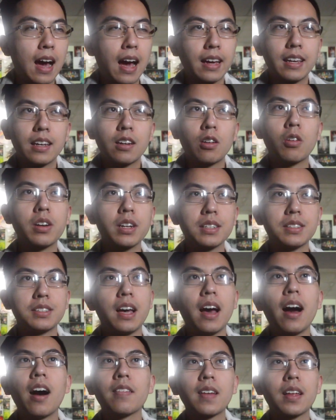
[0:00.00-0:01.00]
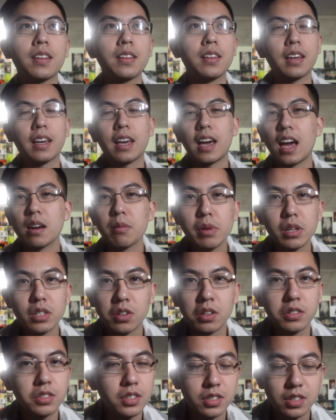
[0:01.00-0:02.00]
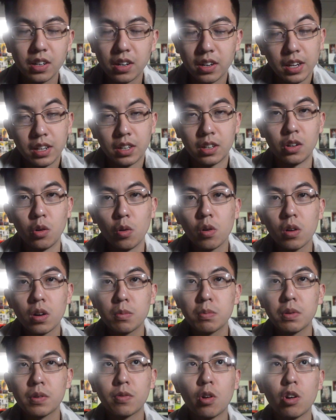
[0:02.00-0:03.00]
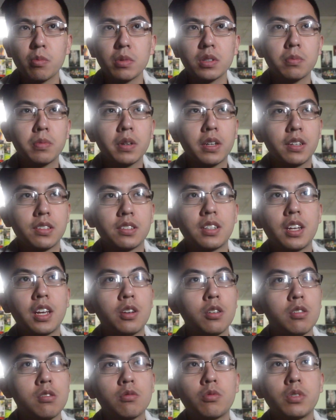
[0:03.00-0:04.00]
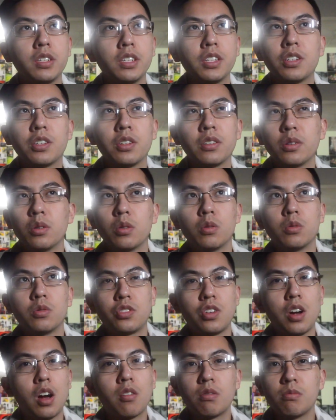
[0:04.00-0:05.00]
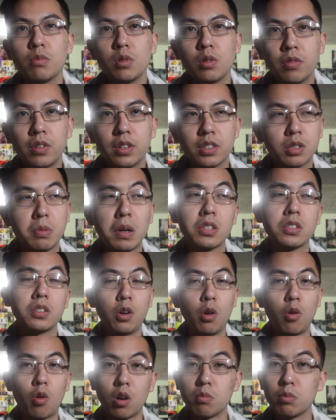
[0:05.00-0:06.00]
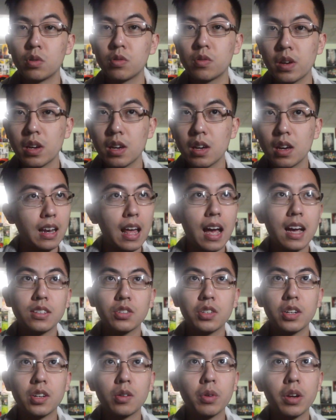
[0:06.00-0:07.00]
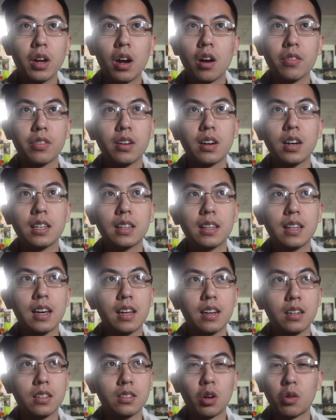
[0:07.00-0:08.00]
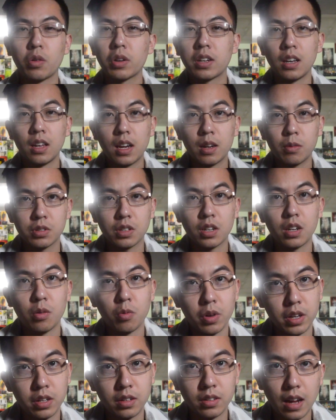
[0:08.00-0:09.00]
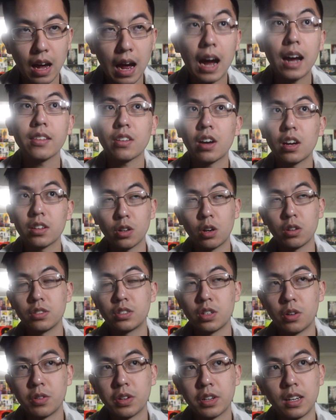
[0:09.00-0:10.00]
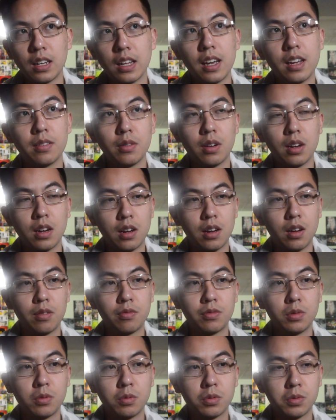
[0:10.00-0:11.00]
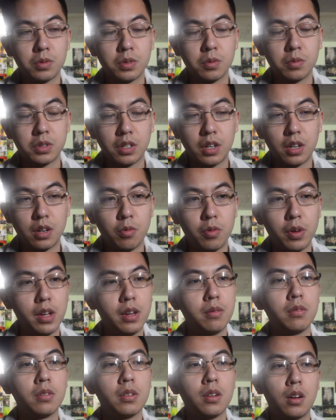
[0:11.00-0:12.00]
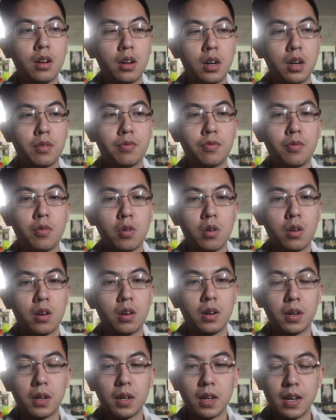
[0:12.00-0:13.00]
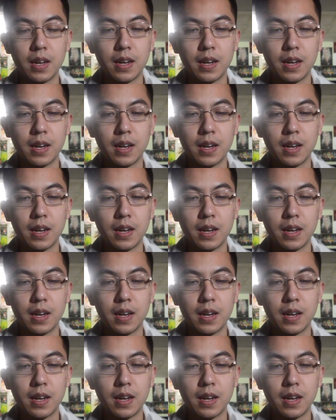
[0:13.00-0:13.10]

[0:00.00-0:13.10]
I can already tell that the Academy is just gonna ignore her performance, because they don't really do genre movie, especially horror movie. Last year, we all thought that Toni Collette was gonna win. I thought Toni Collette was gonna win for